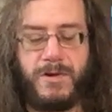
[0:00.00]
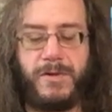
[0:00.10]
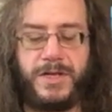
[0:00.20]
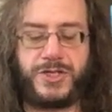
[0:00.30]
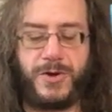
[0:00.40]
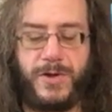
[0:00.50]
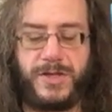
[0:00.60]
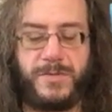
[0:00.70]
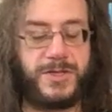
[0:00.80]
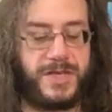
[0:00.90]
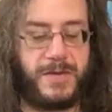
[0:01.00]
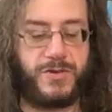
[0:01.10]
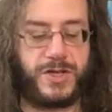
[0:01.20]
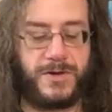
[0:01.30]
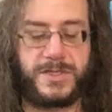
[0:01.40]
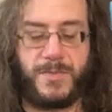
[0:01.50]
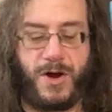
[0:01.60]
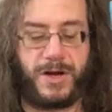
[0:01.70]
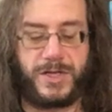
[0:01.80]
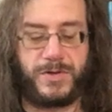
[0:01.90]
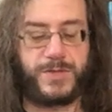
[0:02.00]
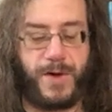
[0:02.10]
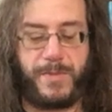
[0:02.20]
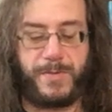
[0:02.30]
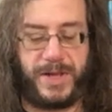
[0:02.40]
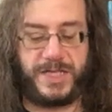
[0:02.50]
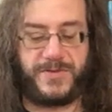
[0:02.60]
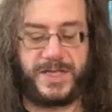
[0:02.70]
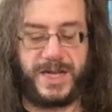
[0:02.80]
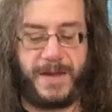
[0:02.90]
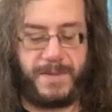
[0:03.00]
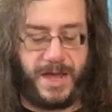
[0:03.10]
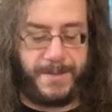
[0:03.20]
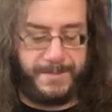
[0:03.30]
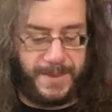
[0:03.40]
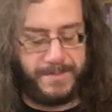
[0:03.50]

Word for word: We will ensure that the museum returns the marker to its proper place for the time being.